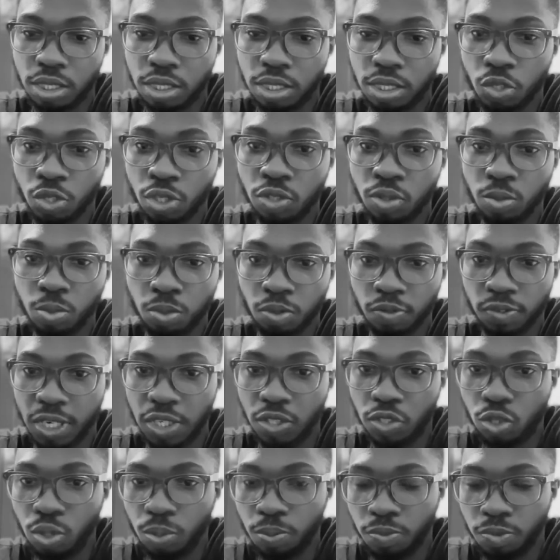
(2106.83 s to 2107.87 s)
you need to provide
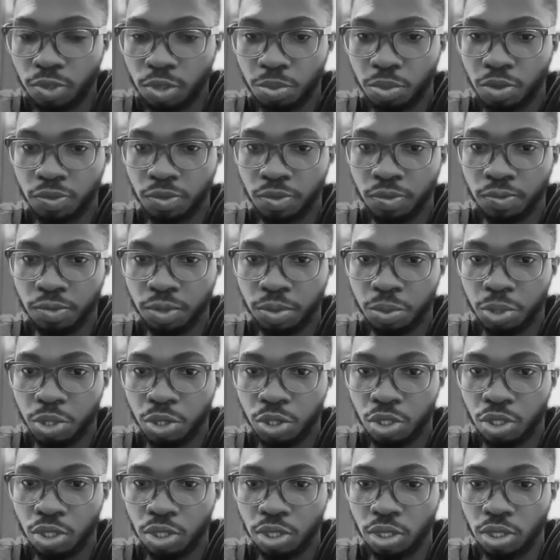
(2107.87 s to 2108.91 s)
some form of
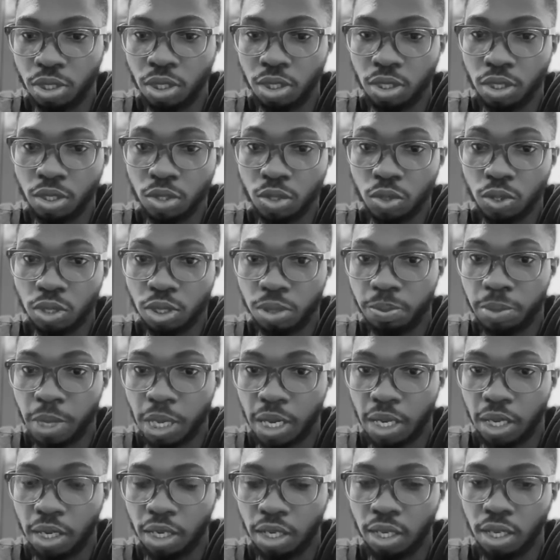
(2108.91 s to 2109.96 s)
information to the
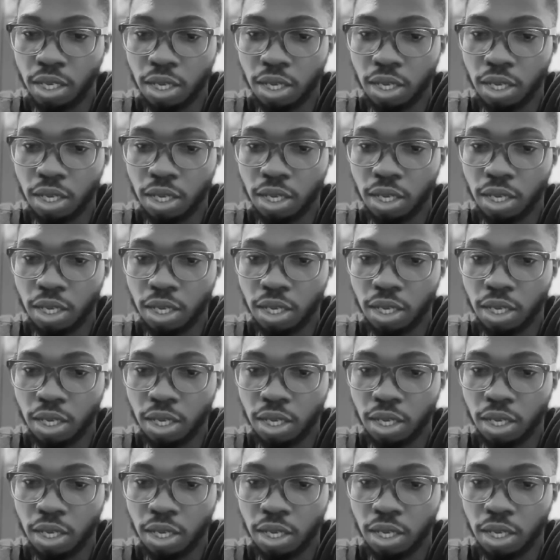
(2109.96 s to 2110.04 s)
bank,